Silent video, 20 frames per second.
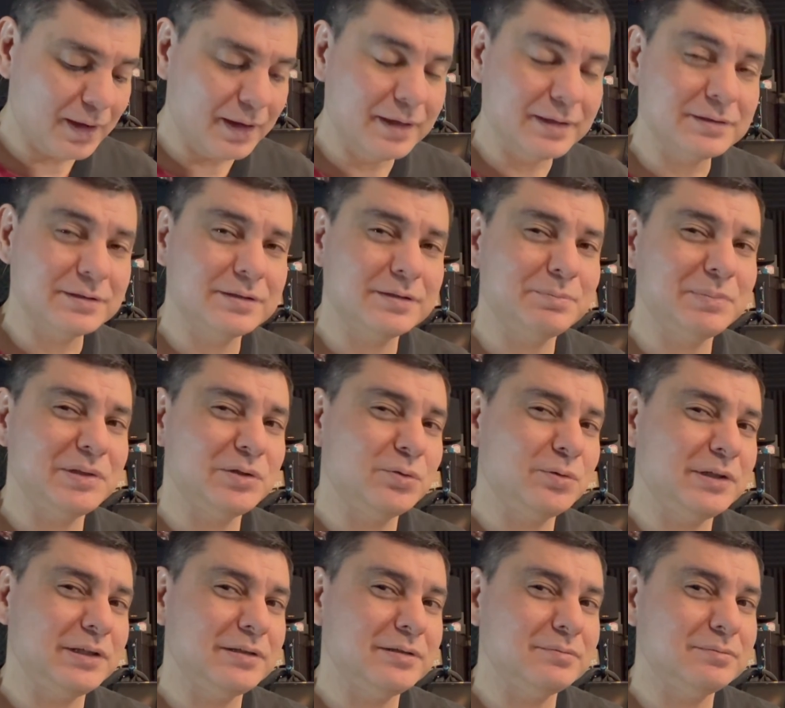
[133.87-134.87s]
It's
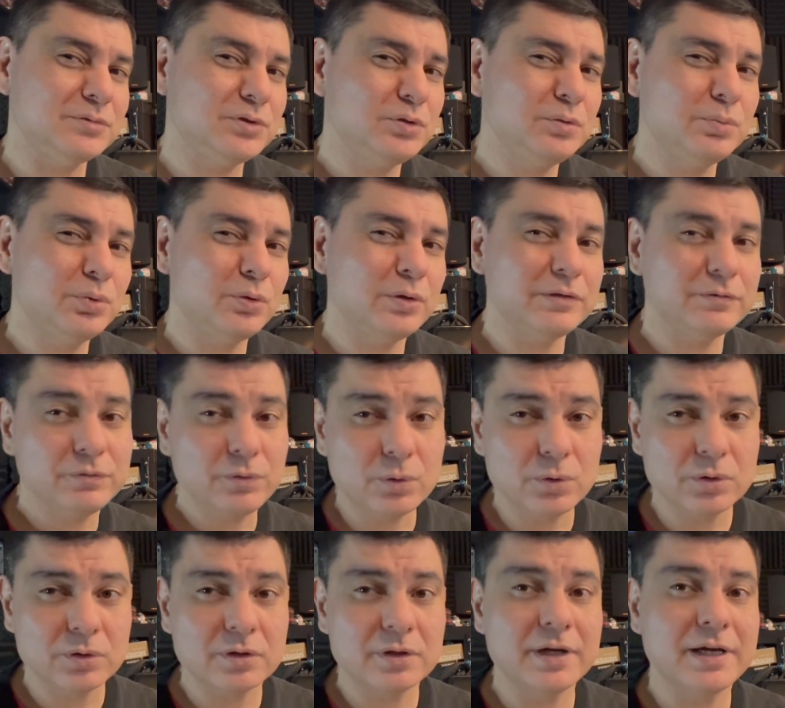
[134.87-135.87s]
between
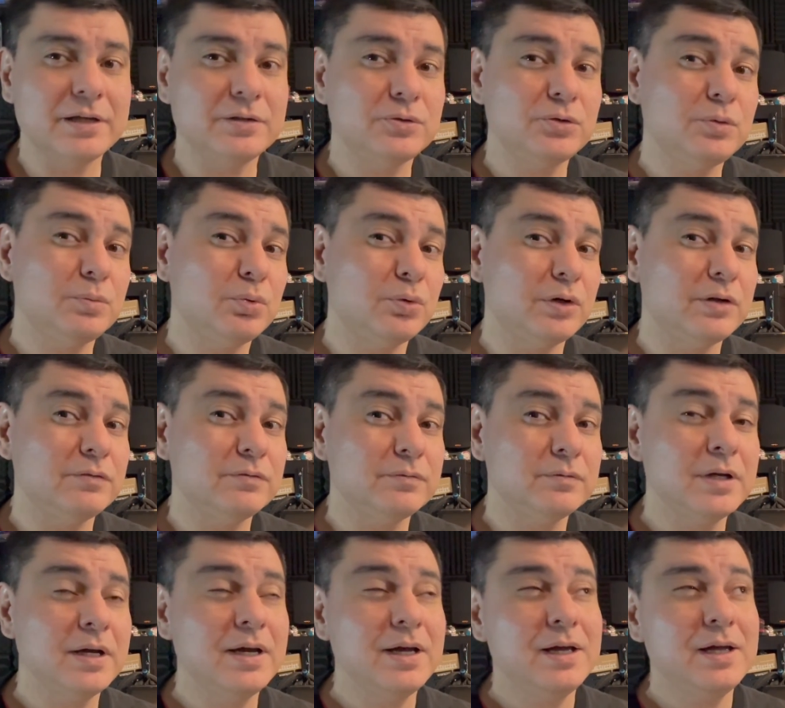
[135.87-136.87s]
2.4 and
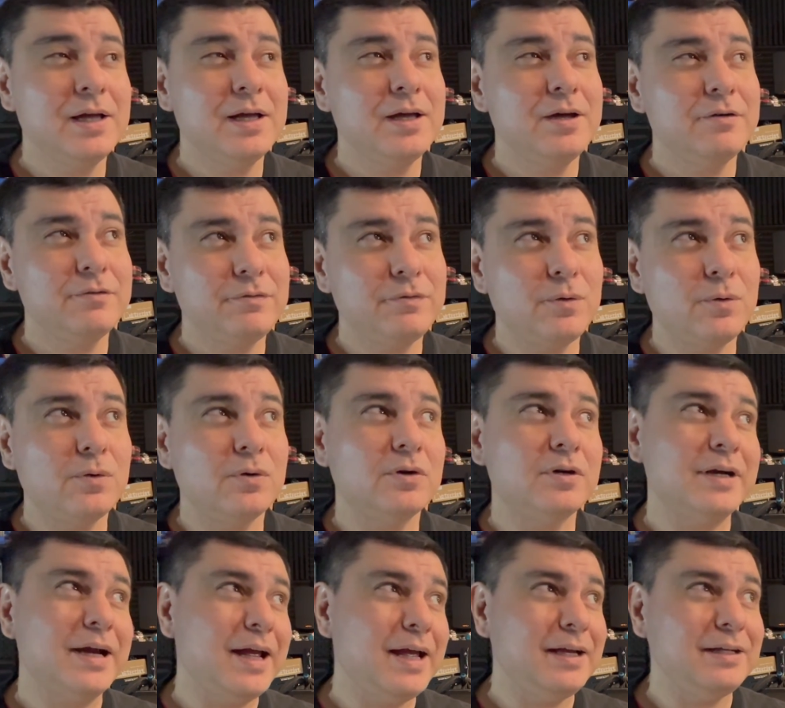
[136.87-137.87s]

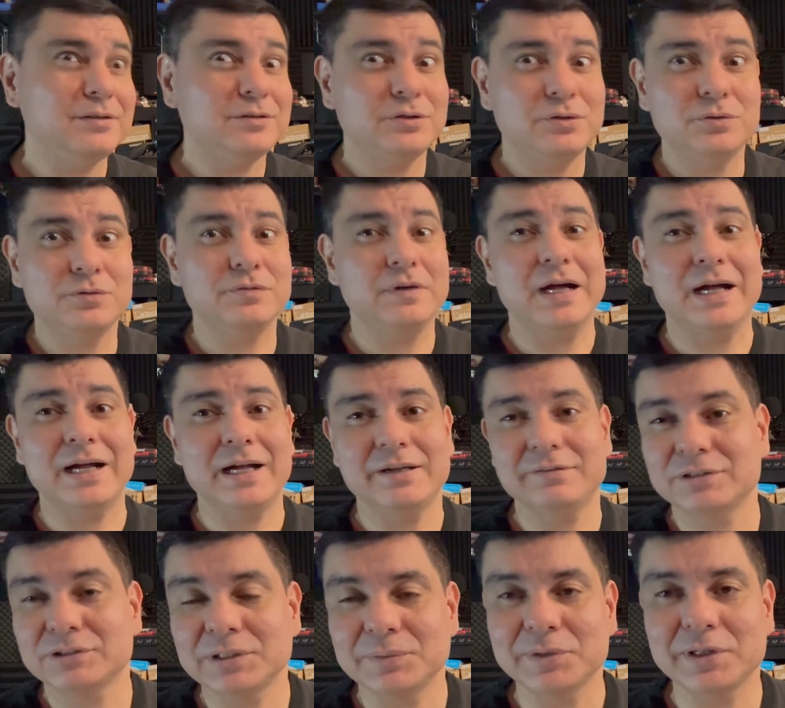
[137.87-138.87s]
2.4825
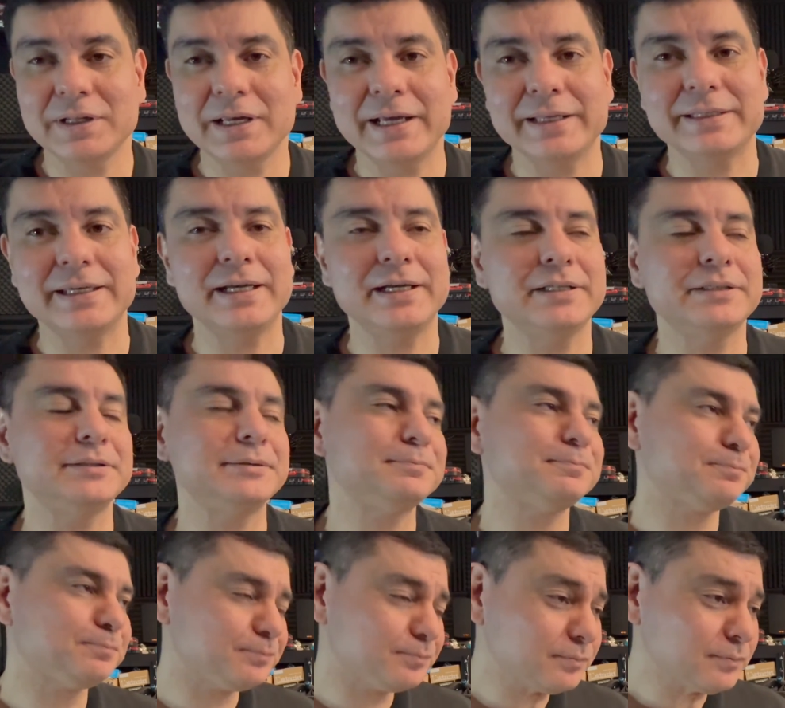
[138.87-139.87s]
or something like that, or
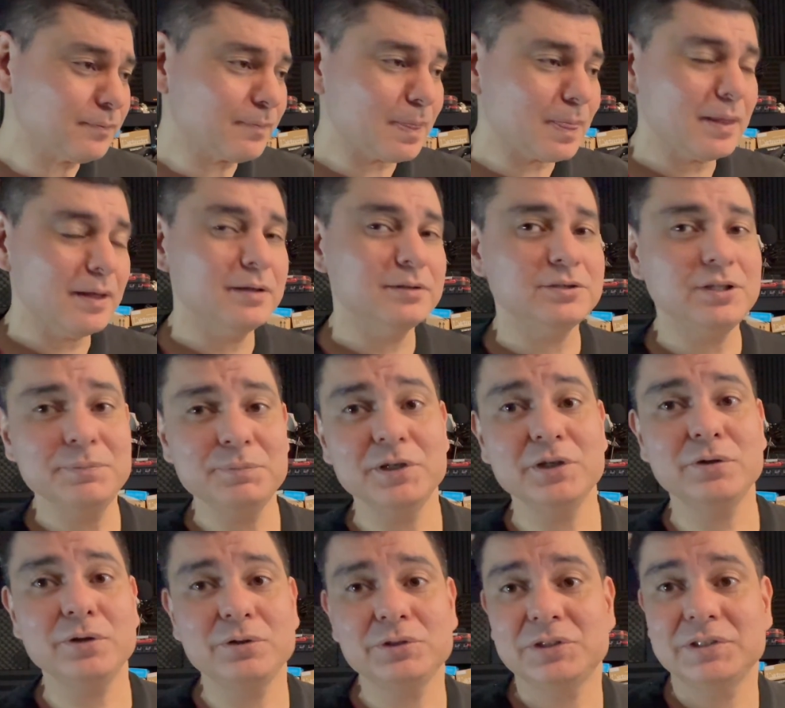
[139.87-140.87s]
something
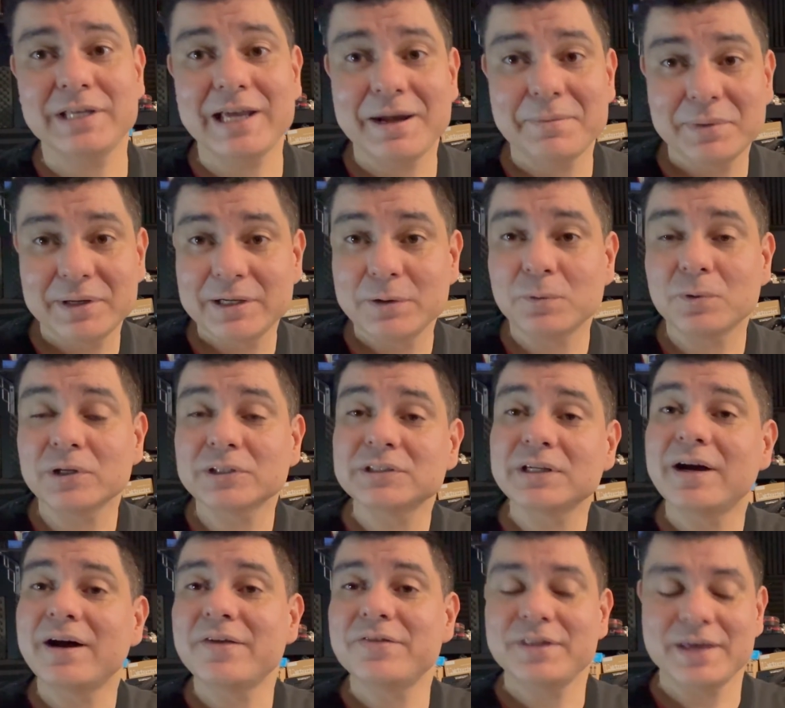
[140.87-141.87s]
close to that, but it works
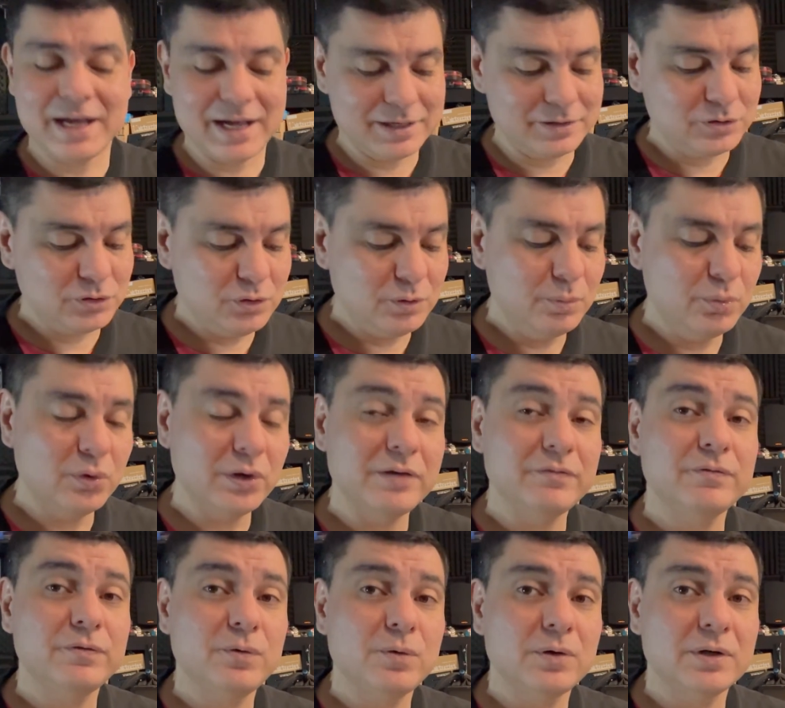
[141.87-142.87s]
on that 2.4
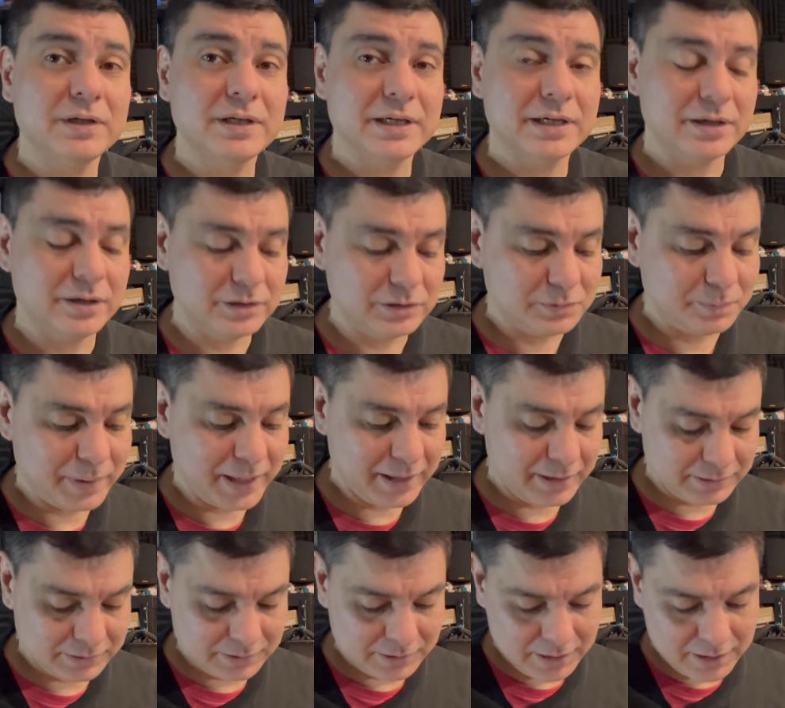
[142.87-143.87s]
gigahertz
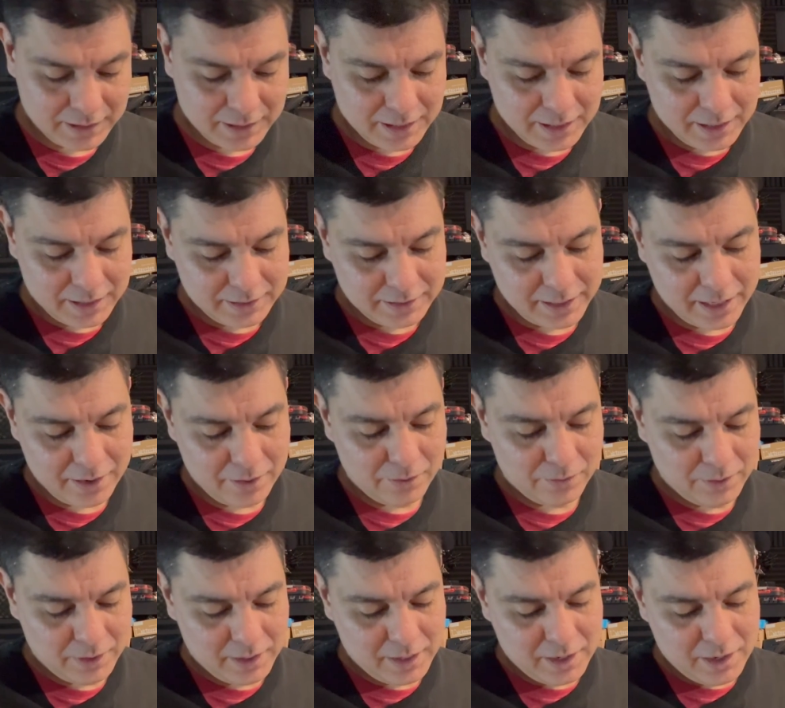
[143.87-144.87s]
band.
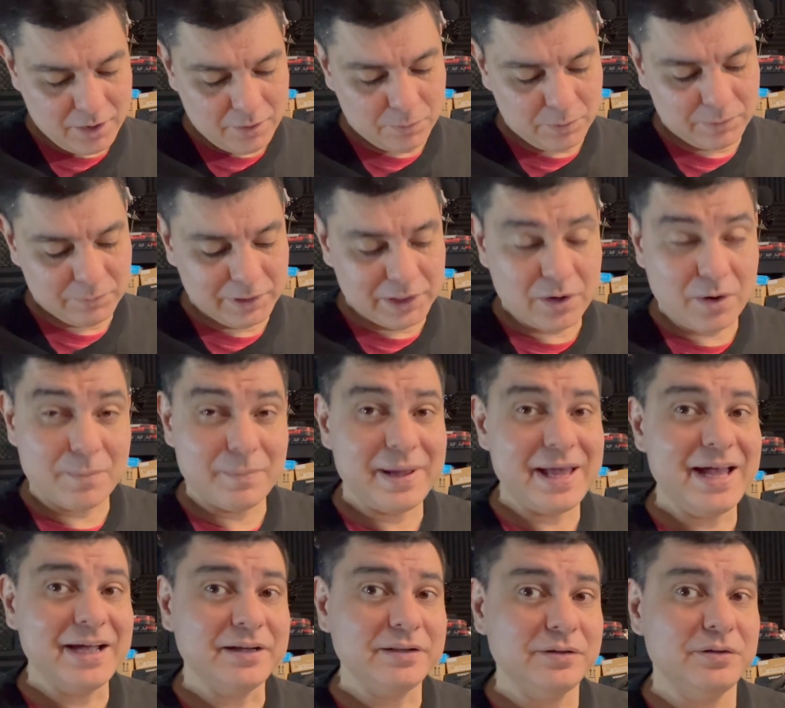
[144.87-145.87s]
Now, when we go
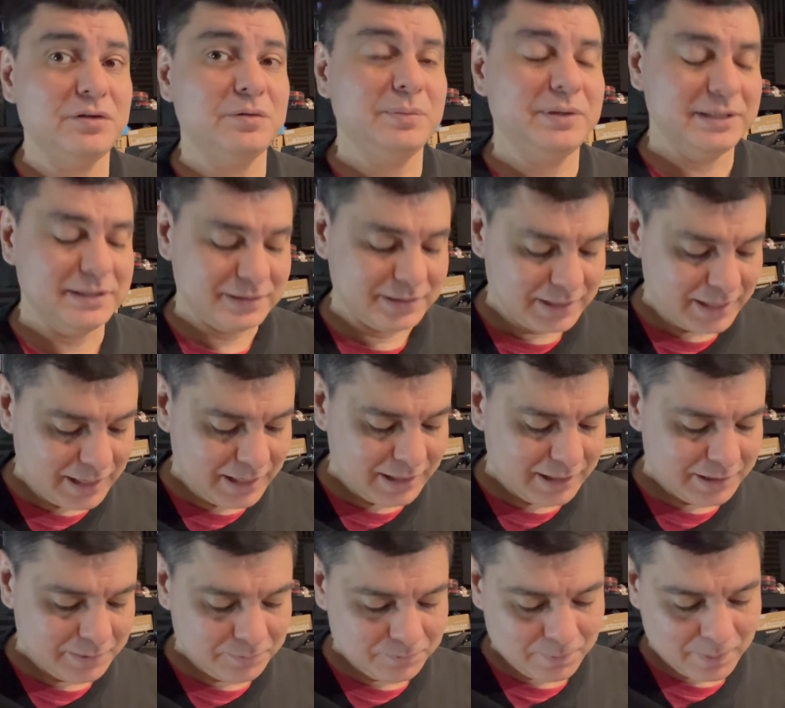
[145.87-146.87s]
back a little bit in
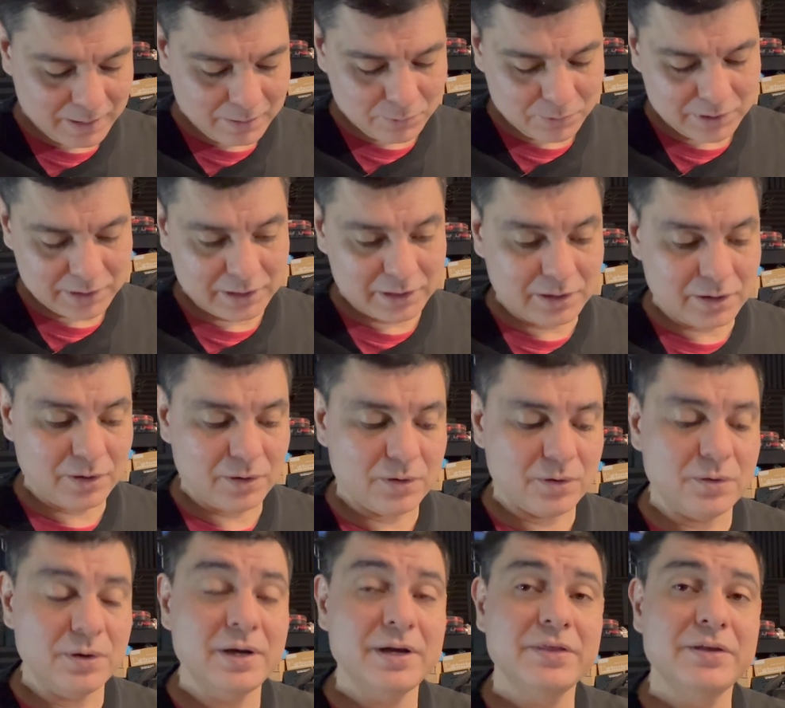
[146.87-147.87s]
time, we're going to
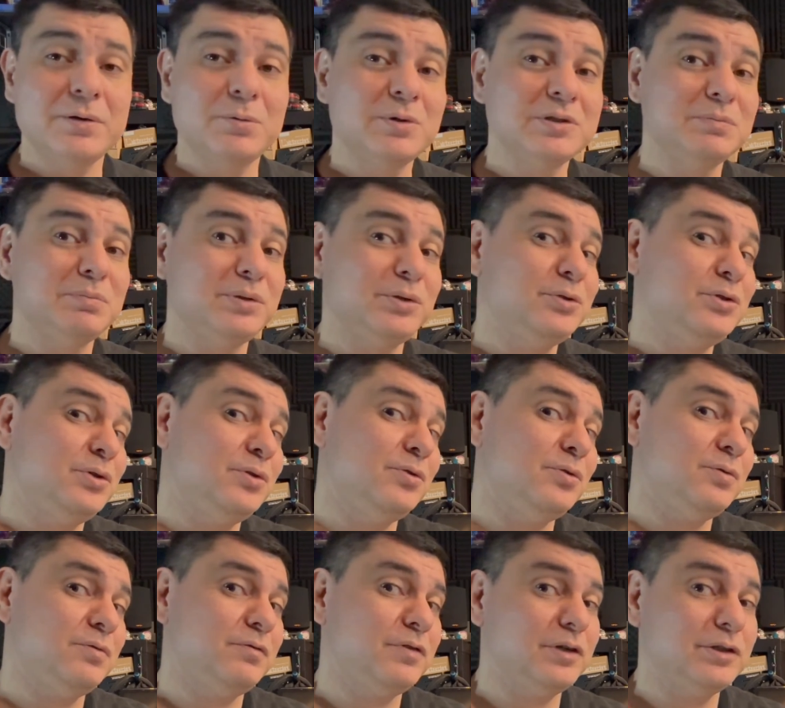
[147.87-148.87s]
go, there was
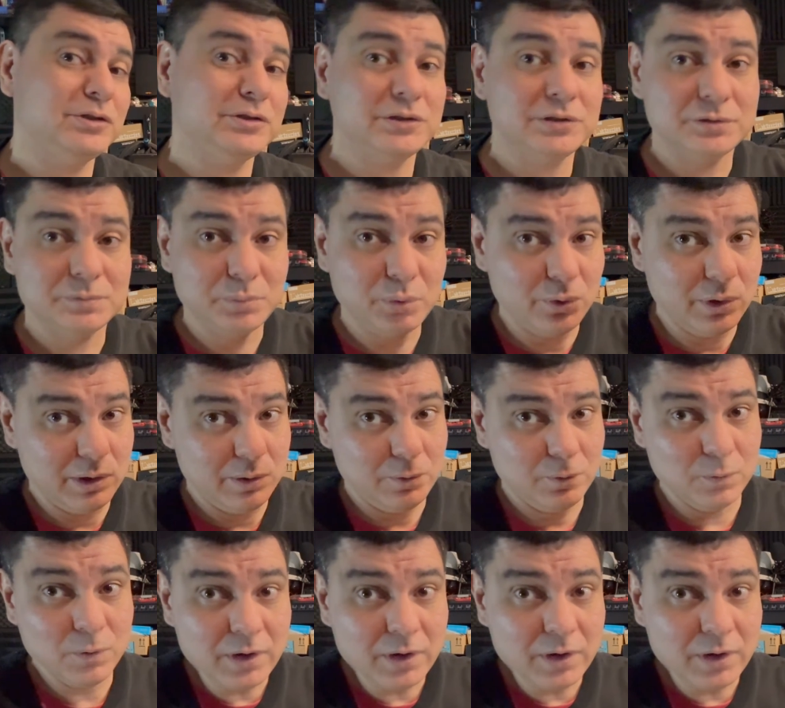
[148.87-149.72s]
Bluetooth versions 0.1,